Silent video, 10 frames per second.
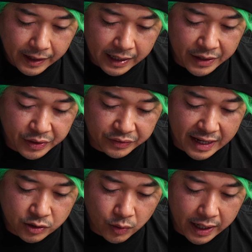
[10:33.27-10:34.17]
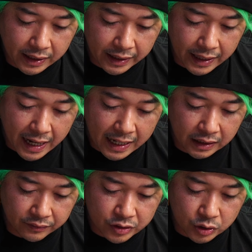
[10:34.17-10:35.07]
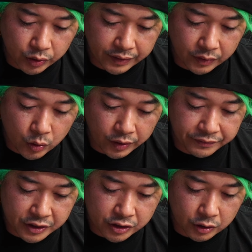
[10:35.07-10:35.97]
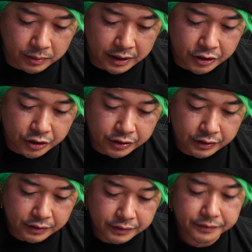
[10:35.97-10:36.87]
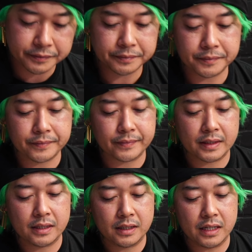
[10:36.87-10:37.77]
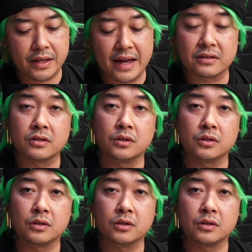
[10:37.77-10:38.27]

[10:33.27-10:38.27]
And I think that's why, like, I love the story of the koi fish so much. And that's the